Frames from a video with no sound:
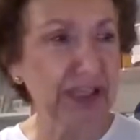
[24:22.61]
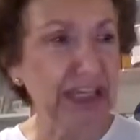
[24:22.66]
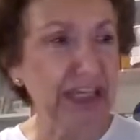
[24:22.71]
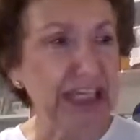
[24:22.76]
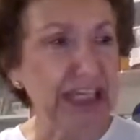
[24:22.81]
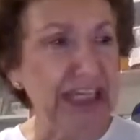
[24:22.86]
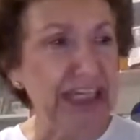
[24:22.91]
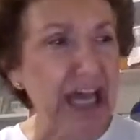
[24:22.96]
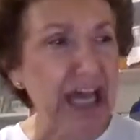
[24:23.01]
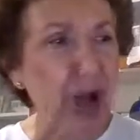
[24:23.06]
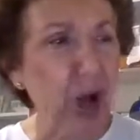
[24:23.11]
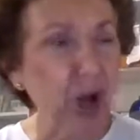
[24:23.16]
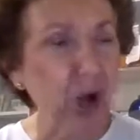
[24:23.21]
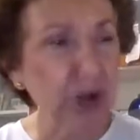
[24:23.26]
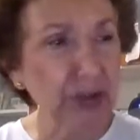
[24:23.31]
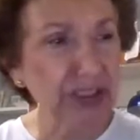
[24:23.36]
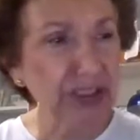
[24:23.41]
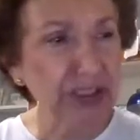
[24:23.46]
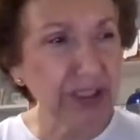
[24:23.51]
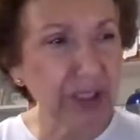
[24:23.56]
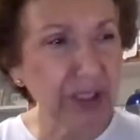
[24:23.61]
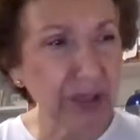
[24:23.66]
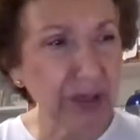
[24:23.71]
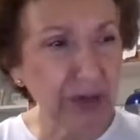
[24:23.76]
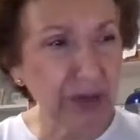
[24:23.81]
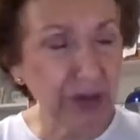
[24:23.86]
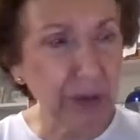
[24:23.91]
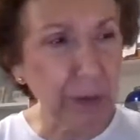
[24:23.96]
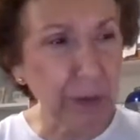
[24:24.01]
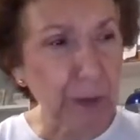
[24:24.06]
holding her
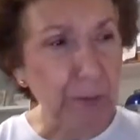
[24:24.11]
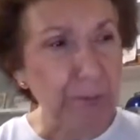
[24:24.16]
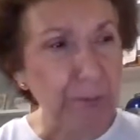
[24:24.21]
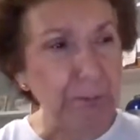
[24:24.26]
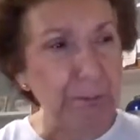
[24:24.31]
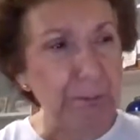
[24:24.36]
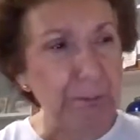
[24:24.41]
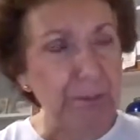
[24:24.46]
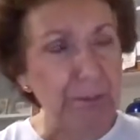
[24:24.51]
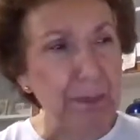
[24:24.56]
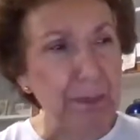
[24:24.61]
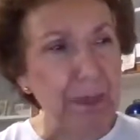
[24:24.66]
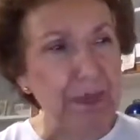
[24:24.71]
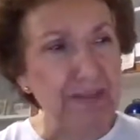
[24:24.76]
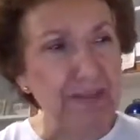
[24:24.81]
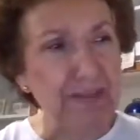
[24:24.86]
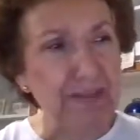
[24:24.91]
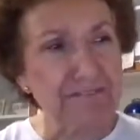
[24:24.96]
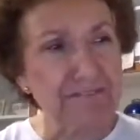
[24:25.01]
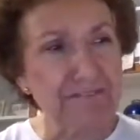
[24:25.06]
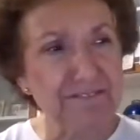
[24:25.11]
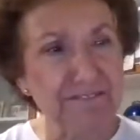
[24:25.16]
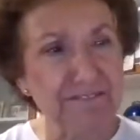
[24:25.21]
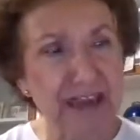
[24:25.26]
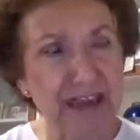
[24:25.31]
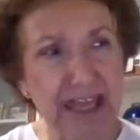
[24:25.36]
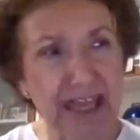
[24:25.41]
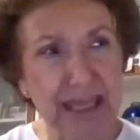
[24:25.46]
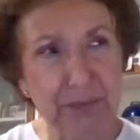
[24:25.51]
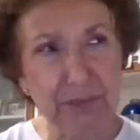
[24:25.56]

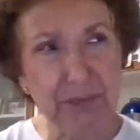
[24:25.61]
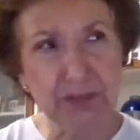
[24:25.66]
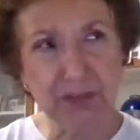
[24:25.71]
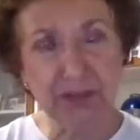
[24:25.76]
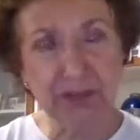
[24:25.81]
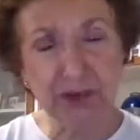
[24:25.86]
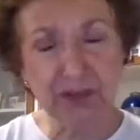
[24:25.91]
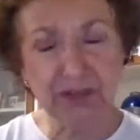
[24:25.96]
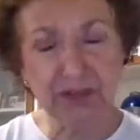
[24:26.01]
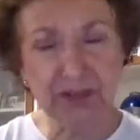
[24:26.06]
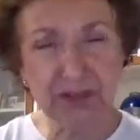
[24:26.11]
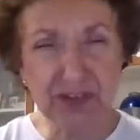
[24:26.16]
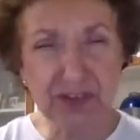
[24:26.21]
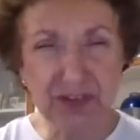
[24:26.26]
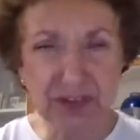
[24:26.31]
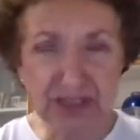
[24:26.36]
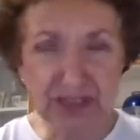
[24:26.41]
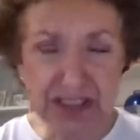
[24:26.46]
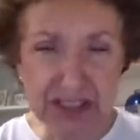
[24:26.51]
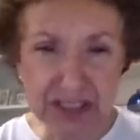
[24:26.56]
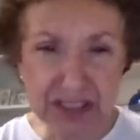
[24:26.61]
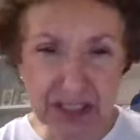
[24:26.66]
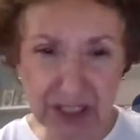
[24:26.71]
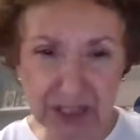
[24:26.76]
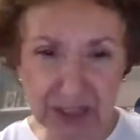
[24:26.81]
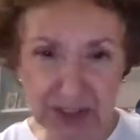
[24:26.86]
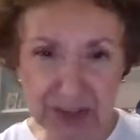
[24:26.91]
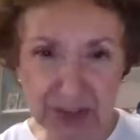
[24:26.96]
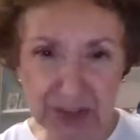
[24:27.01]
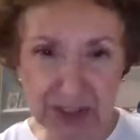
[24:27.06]
fame for 1,500
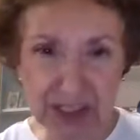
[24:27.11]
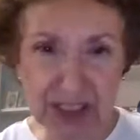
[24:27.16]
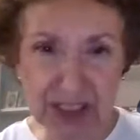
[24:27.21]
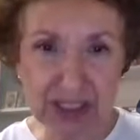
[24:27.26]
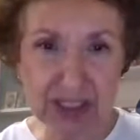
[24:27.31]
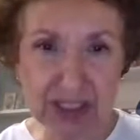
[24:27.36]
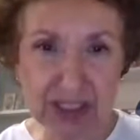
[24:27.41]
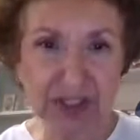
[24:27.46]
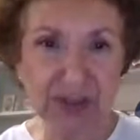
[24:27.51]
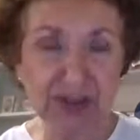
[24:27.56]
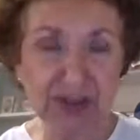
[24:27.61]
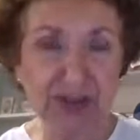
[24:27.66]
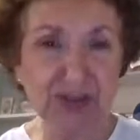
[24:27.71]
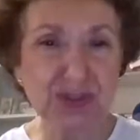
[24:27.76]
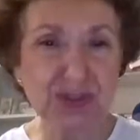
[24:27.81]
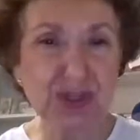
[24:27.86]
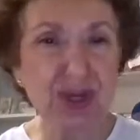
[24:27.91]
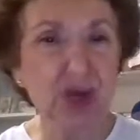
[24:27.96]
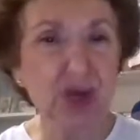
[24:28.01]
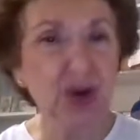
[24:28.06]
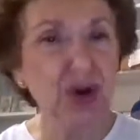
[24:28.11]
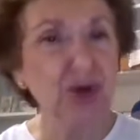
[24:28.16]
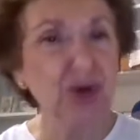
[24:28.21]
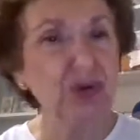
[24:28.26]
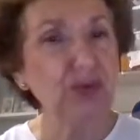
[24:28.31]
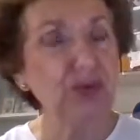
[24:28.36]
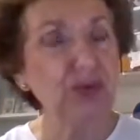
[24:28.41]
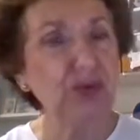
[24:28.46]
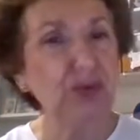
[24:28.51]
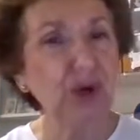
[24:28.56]
years
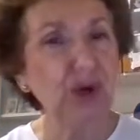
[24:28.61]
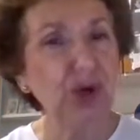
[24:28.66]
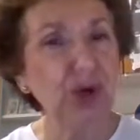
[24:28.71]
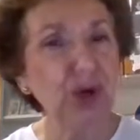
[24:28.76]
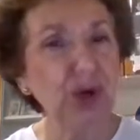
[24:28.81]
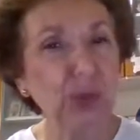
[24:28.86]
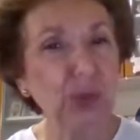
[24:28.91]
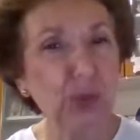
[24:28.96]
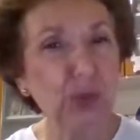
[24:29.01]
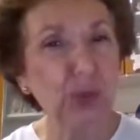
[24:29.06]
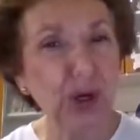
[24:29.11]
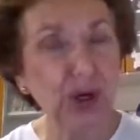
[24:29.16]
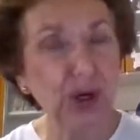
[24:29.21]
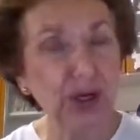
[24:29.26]
for her work